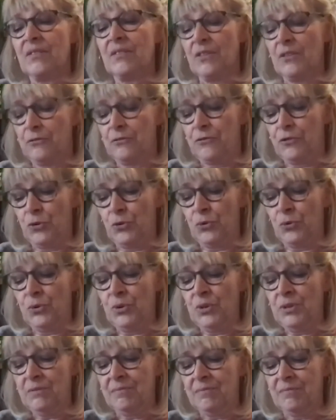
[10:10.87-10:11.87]
the
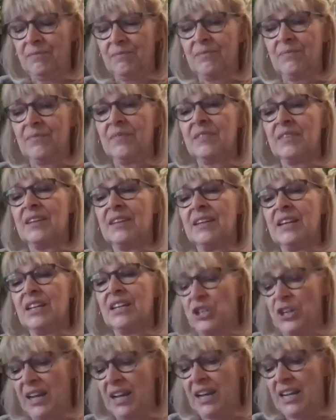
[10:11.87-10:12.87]
food, the
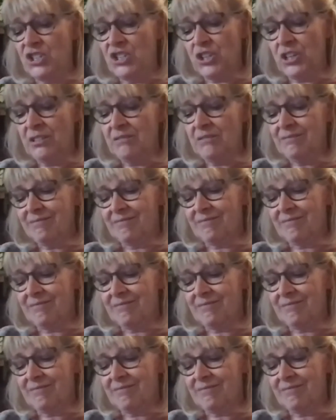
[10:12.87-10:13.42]
education,